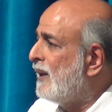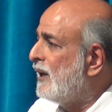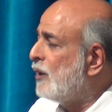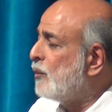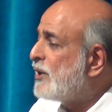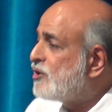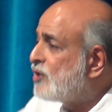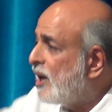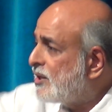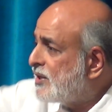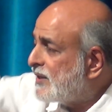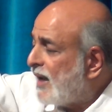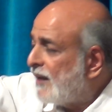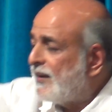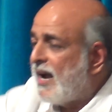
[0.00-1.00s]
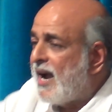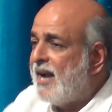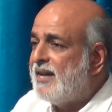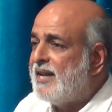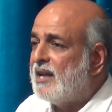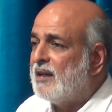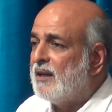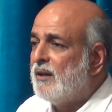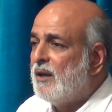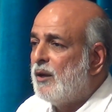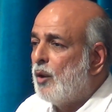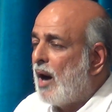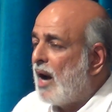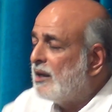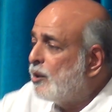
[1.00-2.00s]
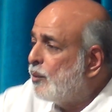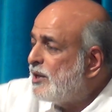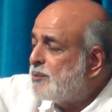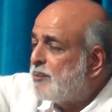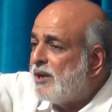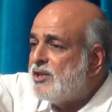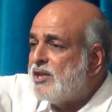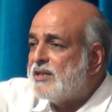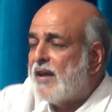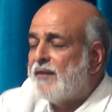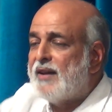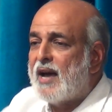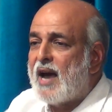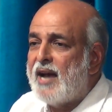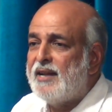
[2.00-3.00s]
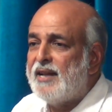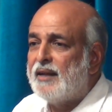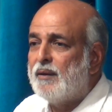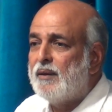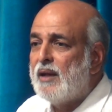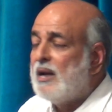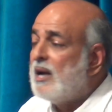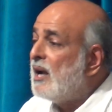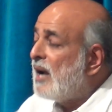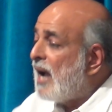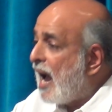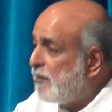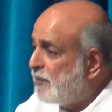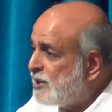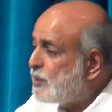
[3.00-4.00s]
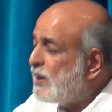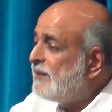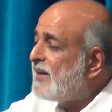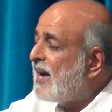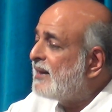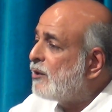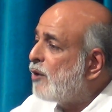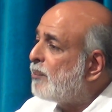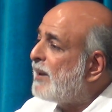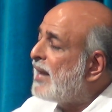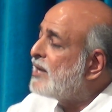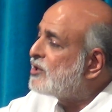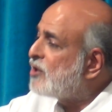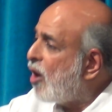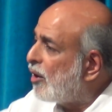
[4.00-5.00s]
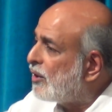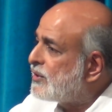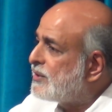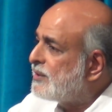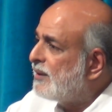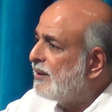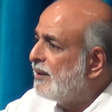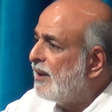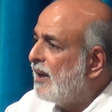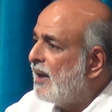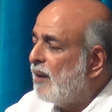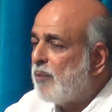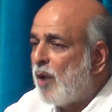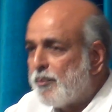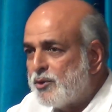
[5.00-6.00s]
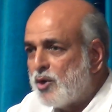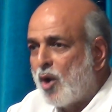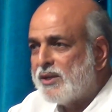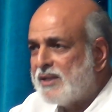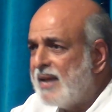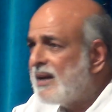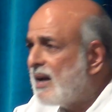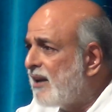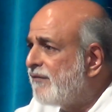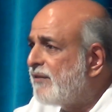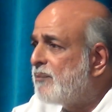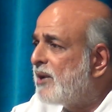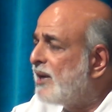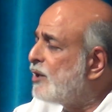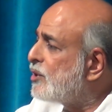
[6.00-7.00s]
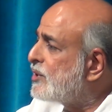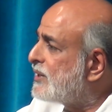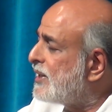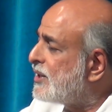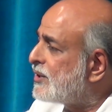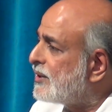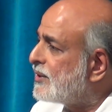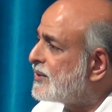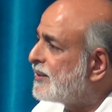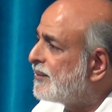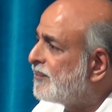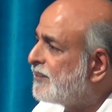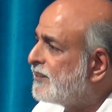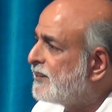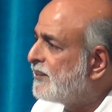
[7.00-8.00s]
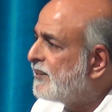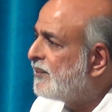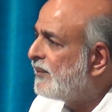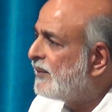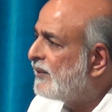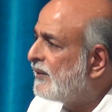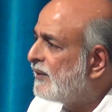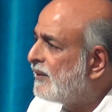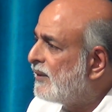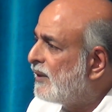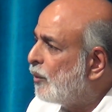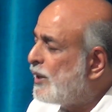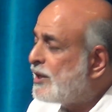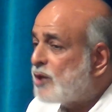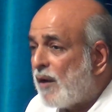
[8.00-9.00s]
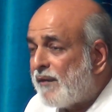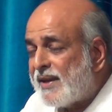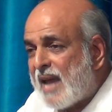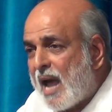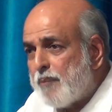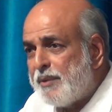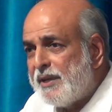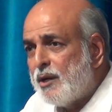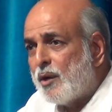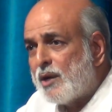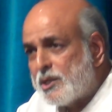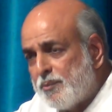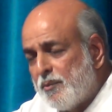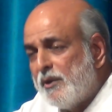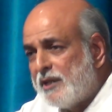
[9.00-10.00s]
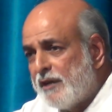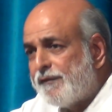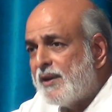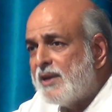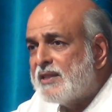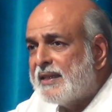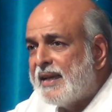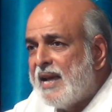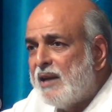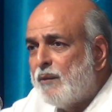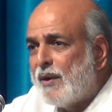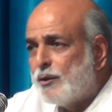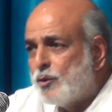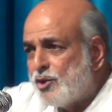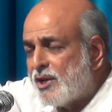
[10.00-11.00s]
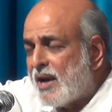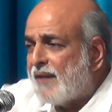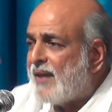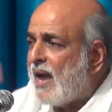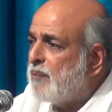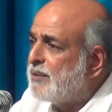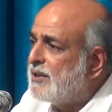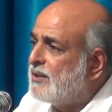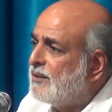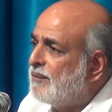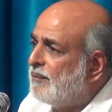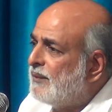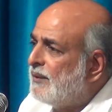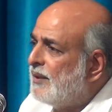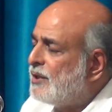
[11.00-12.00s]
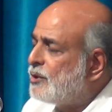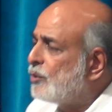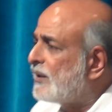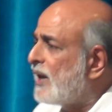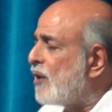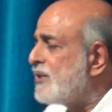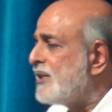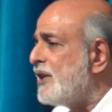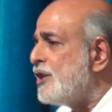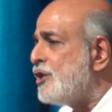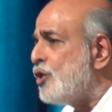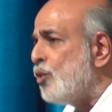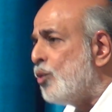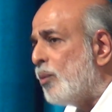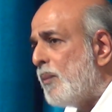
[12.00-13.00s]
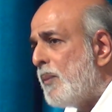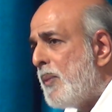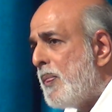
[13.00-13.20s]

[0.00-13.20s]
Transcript: in which churches are they hiding, under which bridges are they hiding. And between that, they were playing songs, pop songs, like our FM radio stations. We saw that happening on a different scale when Gujarat happened in 2002,